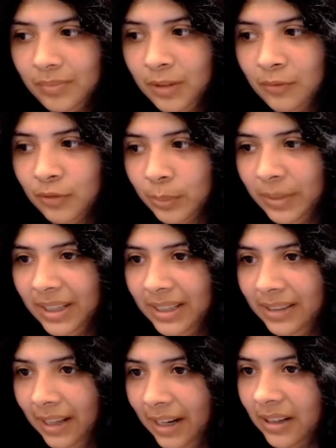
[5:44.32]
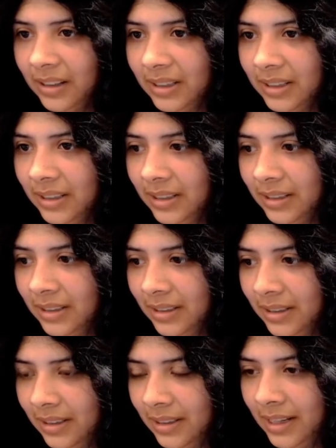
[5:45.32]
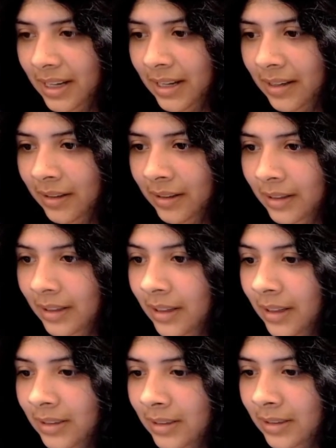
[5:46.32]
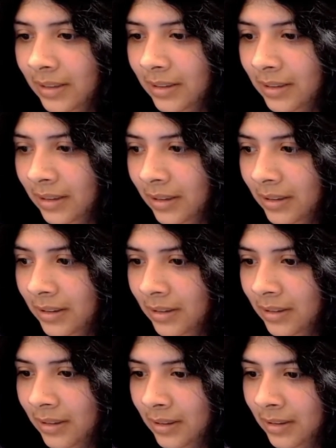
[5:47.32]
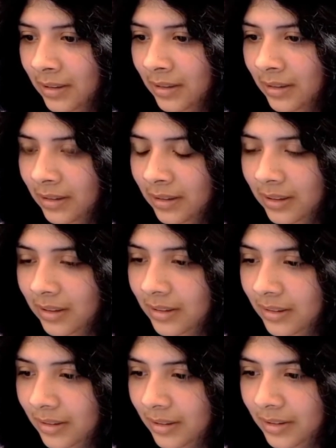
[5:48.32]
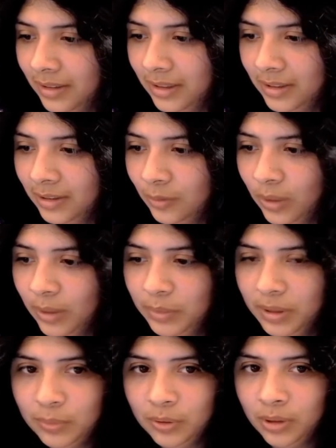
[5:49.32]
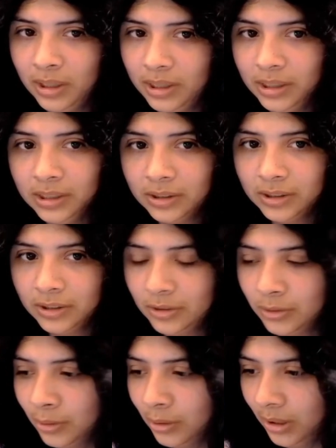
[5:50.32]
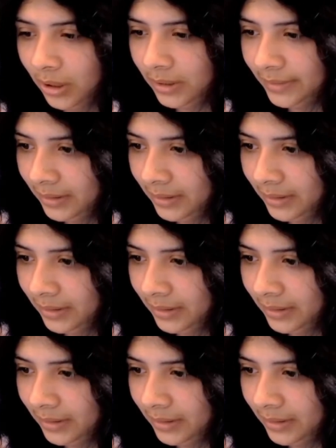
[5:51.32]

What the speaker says: being there. Yeah. Ugh. Ugh. And this is why people want gun control laws.